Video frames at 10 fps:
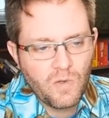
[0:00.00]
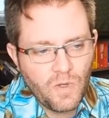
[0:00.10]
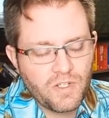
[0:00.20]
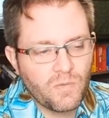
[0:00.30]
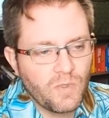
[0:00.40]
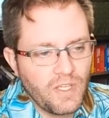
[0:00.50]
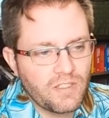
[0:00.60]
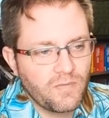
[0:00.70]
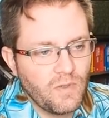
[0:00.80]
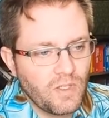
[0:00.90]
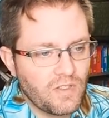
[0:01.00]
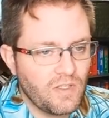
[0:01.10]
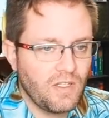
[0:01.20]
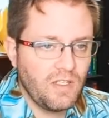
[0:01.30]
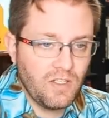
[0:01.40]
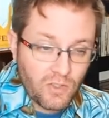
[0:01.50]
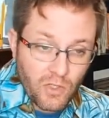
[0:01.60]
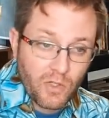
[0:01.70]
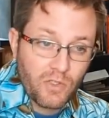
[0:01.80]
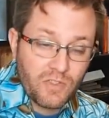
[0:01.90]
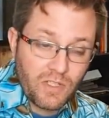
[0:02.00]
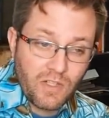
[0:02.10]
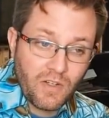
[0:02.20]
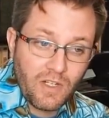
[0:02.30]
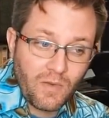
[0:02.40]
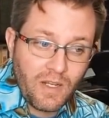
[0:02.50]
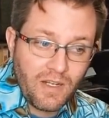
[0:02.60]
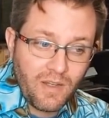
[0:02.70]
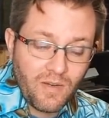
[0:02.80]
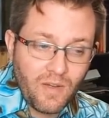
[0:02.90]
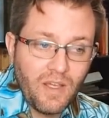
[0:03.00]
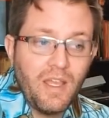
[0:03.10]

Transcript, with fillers: Russia really has to focus on internal security right now